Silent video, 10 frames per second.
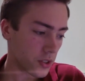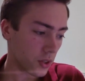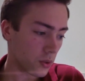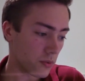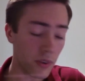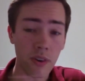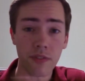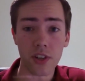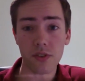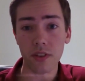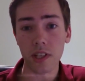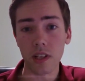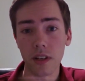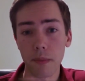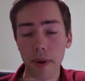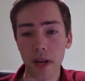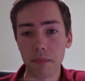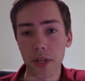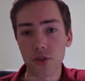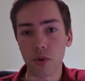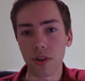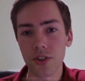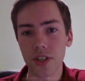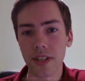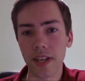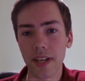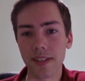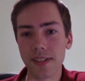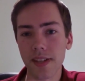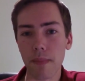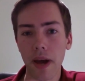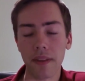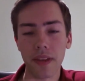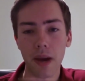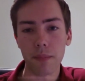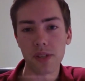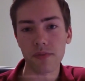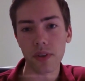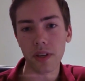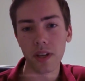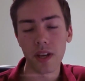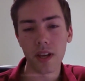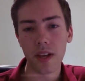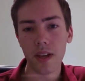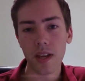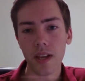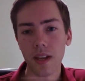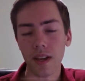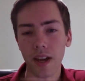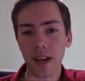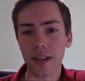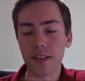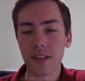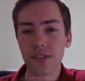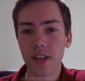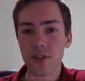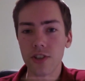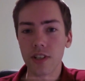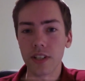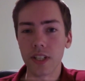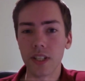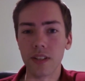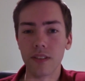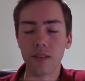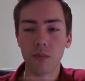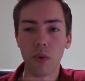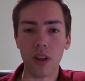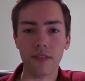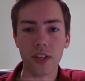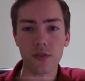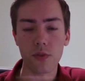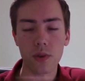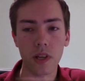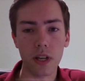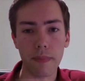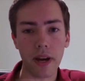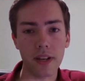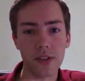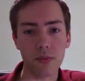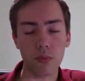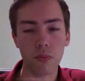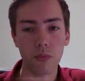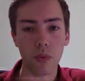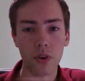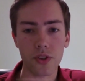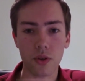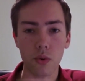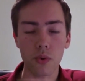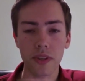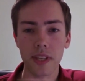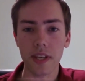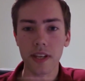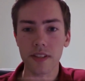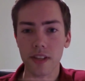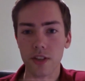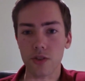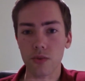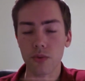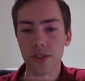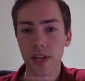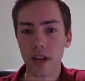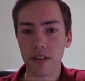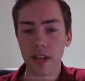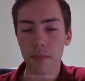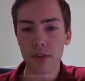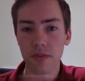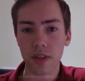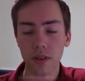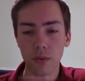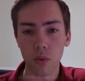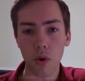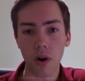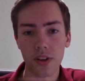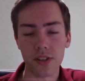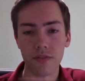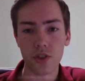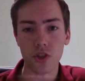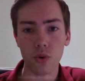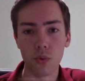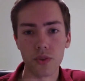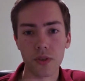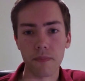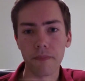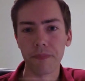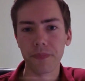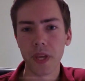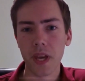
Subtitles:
So very first thing you learn about in meteorology is about the atmosphere, and essentially one of the first things you learn about is what's called the International Standard Atmosphere, or ISA for short,